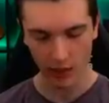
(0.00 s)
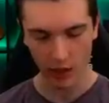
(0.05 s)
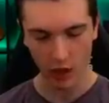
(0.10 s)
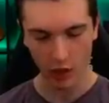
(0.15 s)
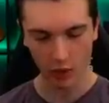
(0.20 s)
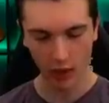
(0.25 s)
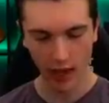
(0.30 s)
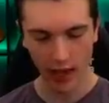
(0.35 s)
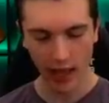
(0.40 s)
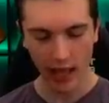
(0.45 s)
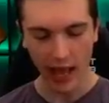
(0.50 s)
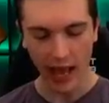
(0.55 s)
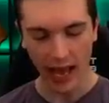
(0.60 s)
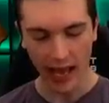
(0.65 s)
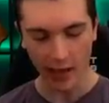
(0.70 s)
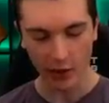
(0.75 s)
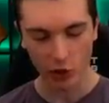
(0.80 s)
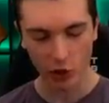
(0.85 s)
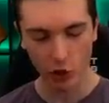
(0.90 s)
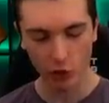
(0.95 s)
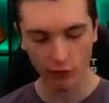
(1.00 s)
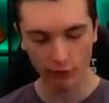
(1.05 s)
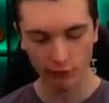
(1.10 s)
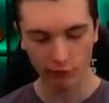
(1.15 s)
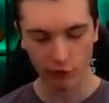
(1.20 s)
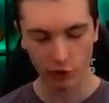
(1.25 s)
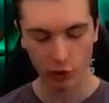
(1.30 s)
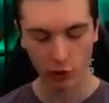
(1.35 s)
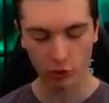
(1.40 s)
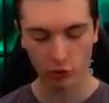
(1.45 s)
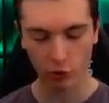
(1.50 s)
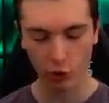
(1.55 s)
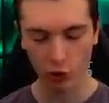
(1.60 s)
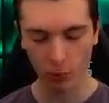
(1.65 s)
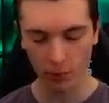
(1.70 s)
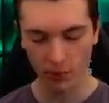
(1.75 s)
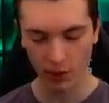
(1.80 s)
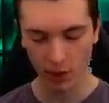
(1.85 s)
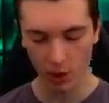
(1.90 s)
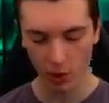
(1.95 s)
Okay? Truth truth
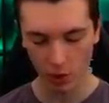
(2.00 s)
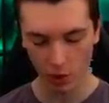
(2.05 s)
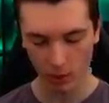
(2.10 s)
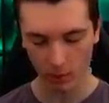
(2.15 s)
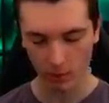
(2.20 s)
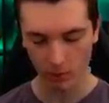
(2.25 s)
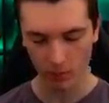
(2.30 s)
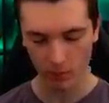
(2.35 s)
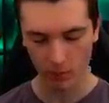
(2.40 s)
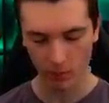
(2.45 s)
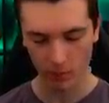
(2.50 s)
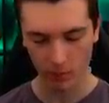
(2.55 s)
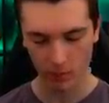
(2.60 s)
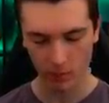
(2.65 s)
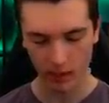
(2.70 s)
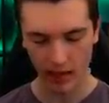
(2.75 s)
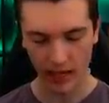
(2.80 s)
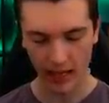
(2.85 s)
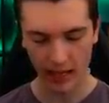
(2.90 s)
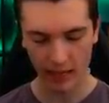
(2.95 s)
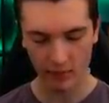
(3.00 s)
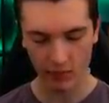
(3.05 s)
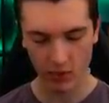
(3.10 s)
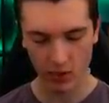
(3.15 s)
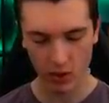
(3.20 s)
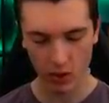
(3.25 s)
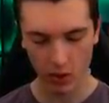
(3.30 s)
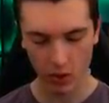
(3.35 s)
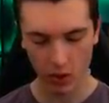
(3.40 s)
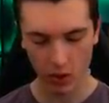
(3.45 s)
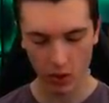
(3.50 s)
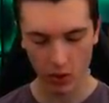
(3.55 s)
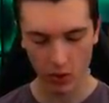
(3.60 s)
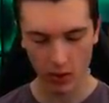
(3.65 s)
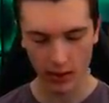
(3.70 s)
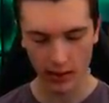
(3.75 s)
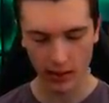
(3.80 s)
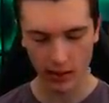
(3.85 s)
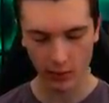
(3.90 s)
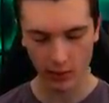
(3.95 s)
be told, I have no
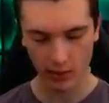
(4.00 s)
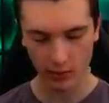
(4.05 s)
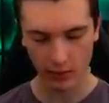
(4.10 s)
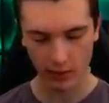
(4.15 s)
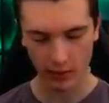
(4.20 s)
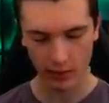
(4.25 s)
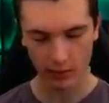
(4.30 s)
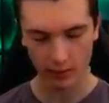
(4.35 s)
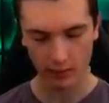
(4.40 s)
idea what he's playing.